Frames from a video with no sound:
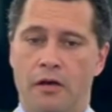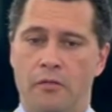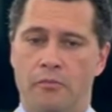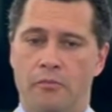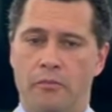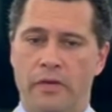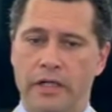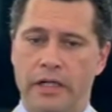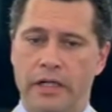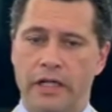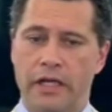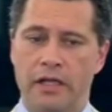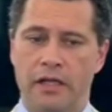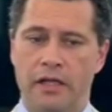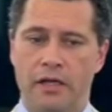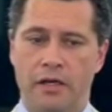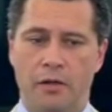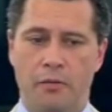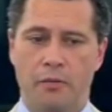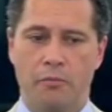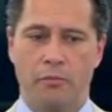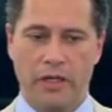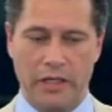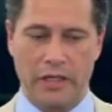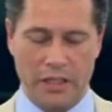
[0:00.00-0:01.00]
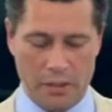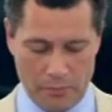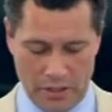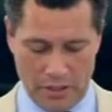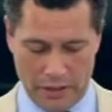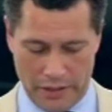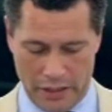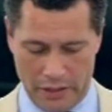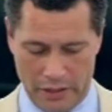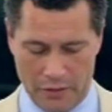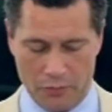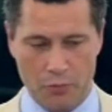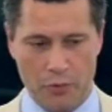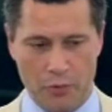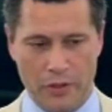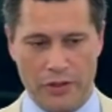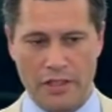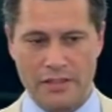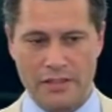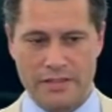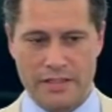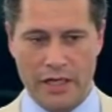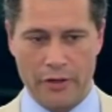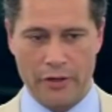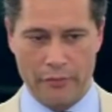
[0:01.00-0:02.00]
Money, Money, Money, with
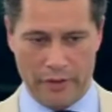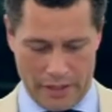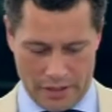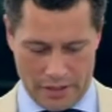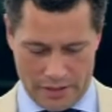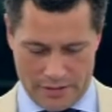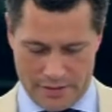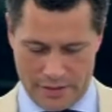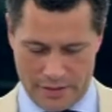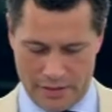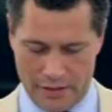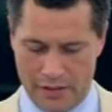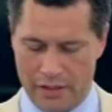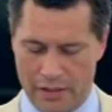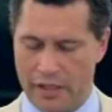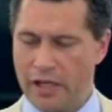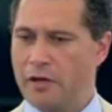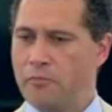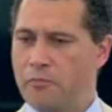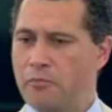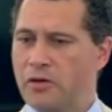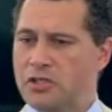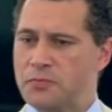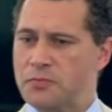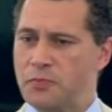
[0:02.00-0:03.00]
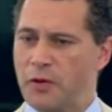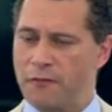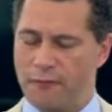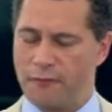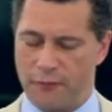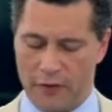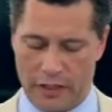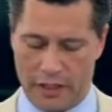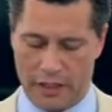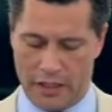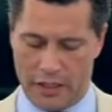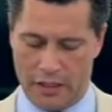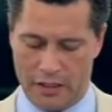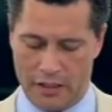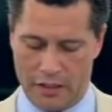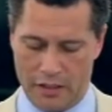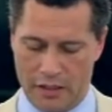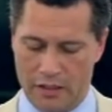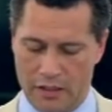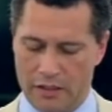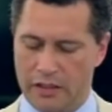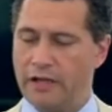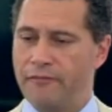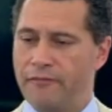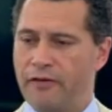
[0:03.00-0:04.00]
its lyrics, "It must be funny
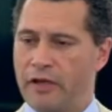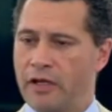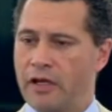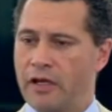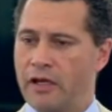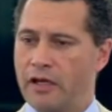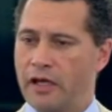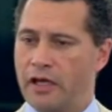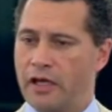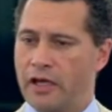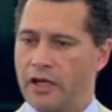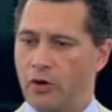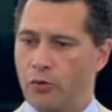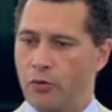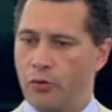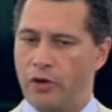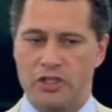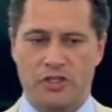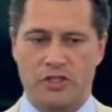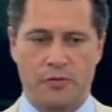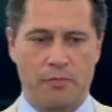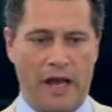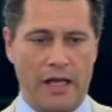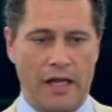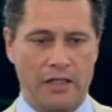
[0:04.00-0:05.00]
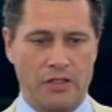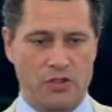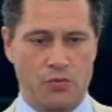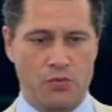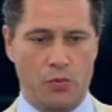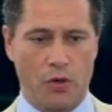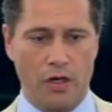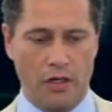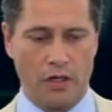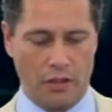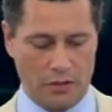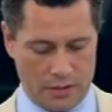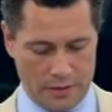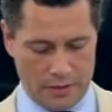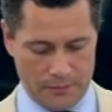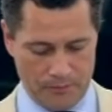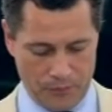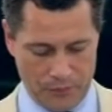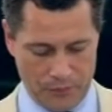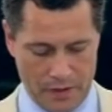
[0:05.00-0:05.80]
living in a rich man's world."